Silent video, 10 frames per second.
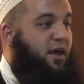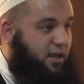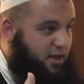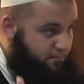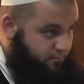
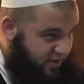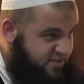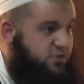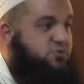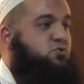He
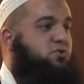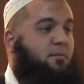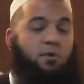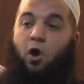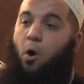listens to
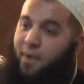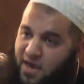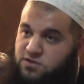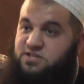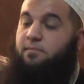them. He
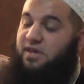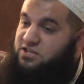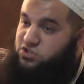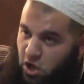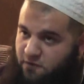obeys them.
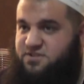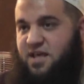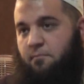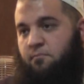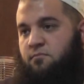He serves
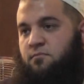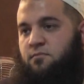them.